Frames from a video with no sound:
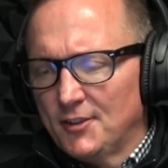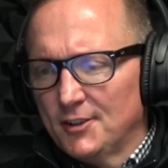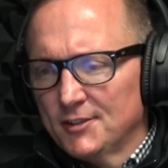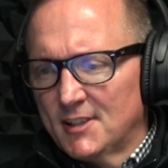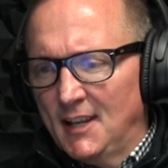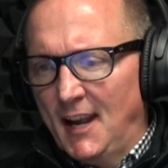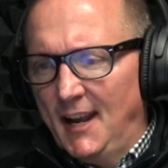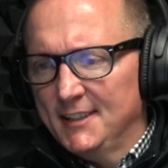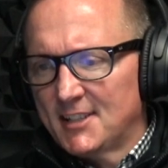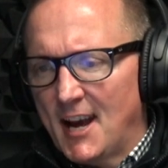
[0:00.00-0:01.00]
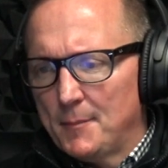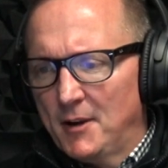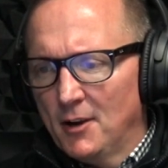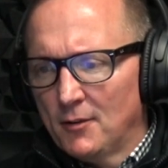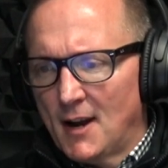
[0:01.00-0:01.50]
there's an age gap
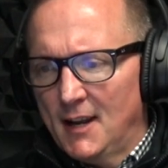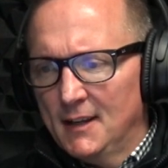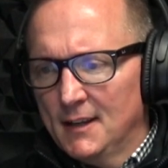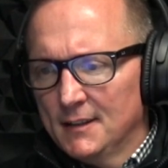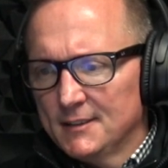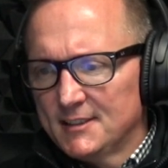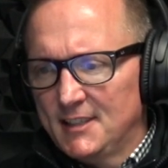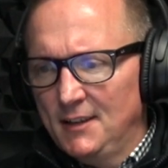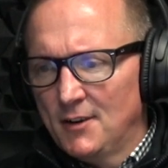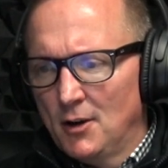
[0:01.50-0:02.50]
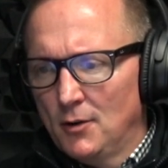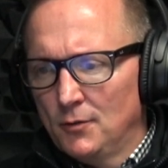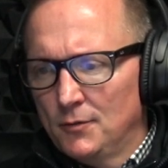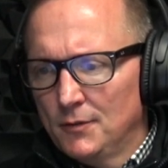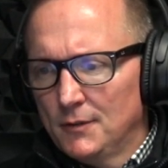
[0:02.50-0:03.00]
here, right?
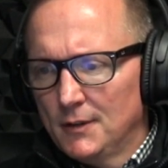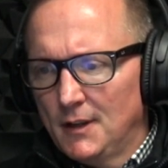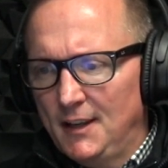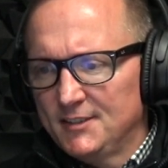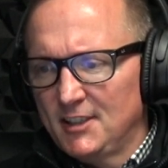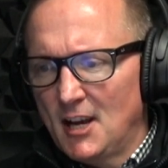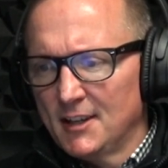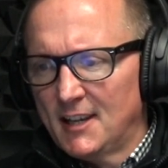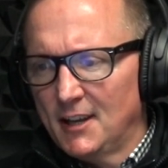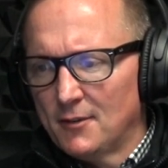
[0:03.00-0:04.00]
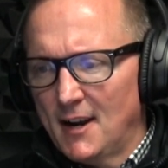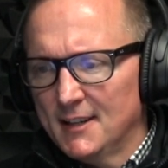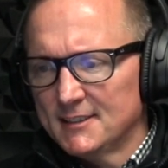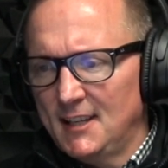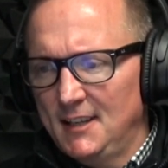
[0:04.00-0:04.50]
Stevo, he's a young Ooh. kid, right?
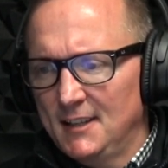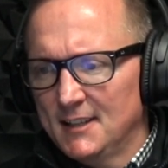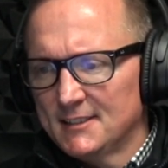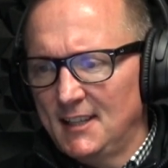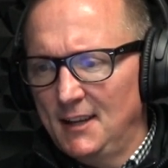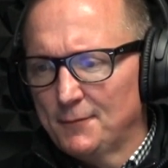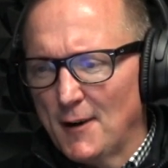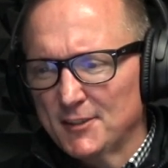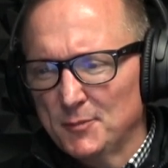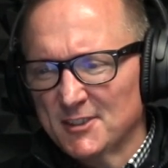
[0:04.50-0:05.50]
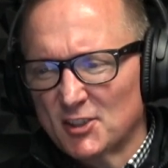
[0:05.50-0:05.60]
Is he is he a freshman?